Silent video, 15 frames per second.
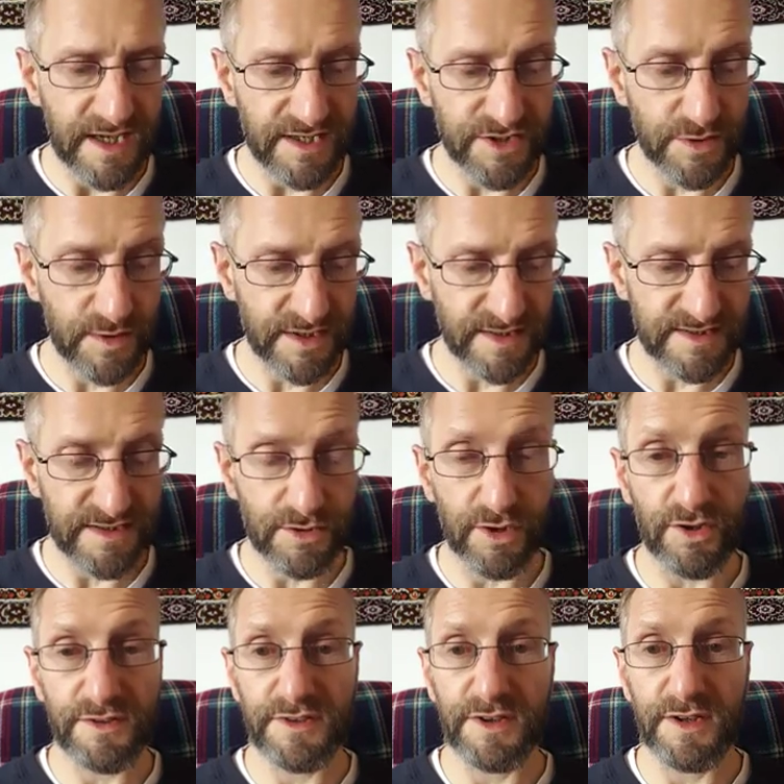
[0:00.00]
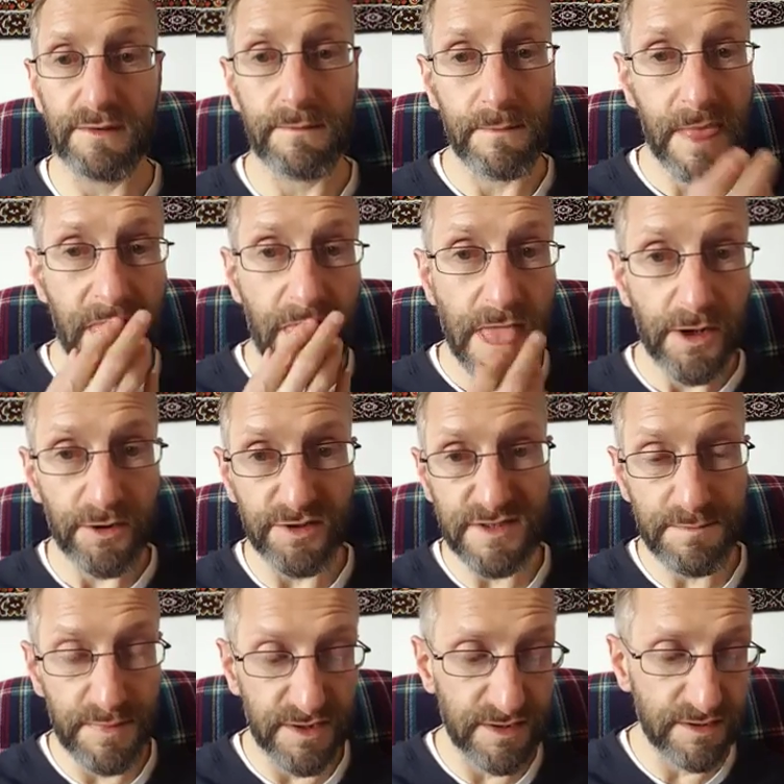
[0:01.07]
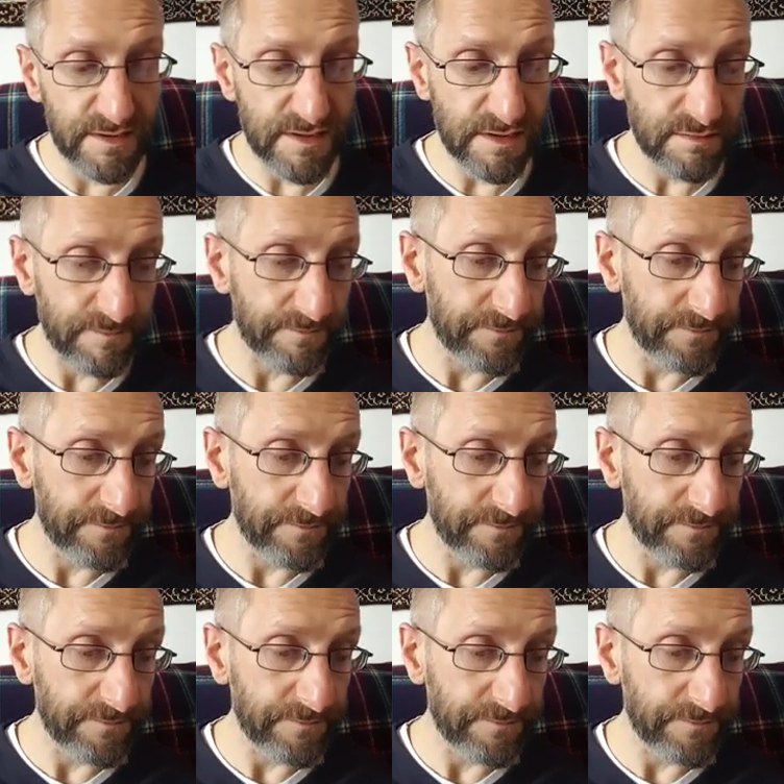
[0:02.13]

Joanne as an author, husband,